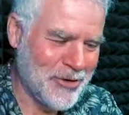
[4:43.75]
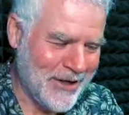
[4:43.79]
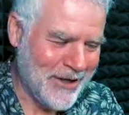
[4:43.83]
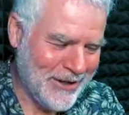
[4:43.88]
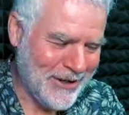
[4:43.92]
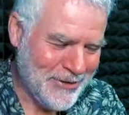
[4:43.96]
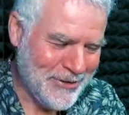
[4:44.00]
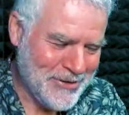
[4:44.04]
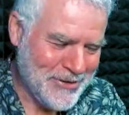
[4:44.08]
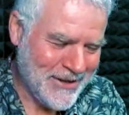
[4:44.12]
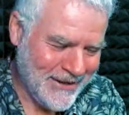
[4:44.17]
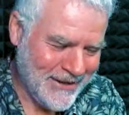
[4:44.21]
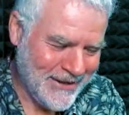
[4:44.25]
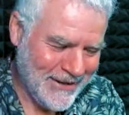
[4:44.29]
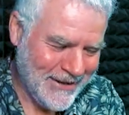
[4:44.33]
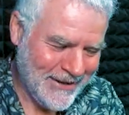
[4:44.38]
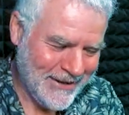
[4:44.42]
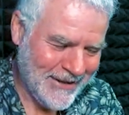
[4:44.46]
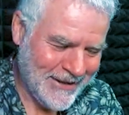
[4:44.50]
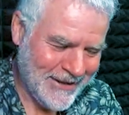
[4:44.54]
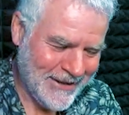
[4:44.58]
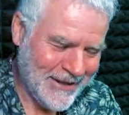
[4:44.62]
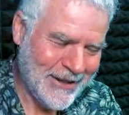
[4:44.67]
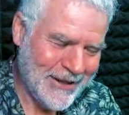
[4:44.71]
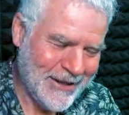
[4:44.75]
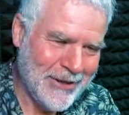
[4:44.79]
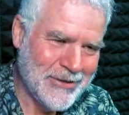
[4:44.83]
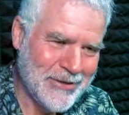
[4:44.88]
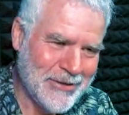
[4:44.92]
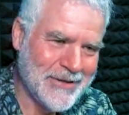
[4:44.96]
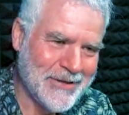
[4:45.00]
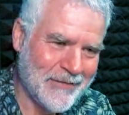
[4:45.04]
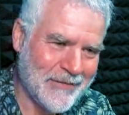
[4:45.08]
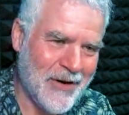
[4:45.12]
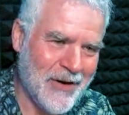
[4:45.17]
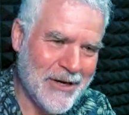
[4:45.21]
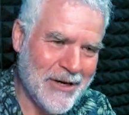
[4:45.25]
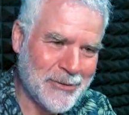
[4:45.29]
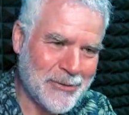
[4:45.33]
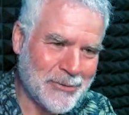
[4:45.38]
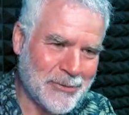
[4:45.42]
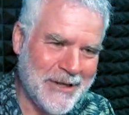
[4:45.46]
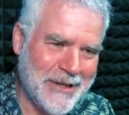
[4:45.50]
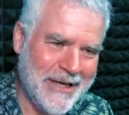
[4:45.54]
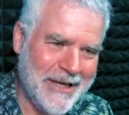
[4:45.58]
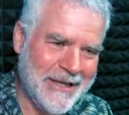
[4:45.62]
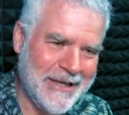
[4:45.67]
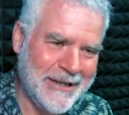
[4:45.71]
and lose the lose the final
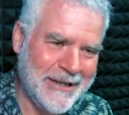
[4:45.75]
10.